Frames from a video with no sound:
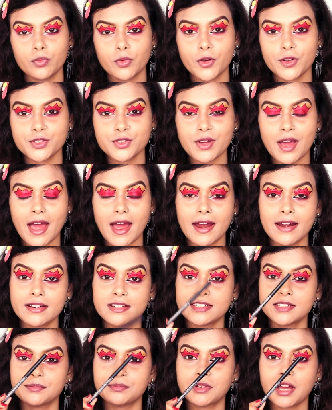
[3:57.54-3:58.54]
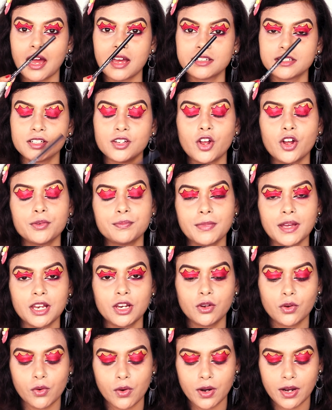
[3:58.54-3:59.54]
I'm going to add some kajal on my
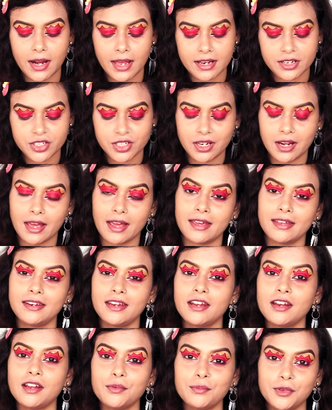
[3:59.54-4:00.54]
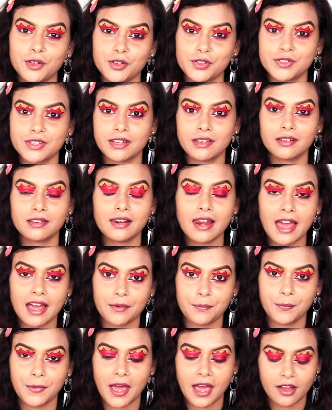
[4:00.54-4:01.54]
lower lash line, and I'm using
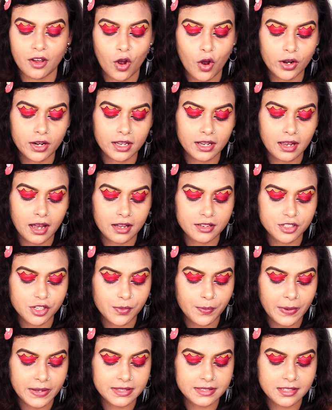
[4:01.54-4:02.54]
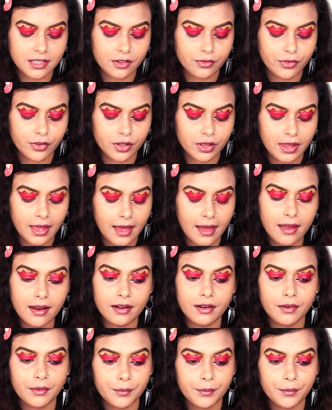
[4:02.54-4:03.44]
Lakme Iconic Kajal Pencil for that.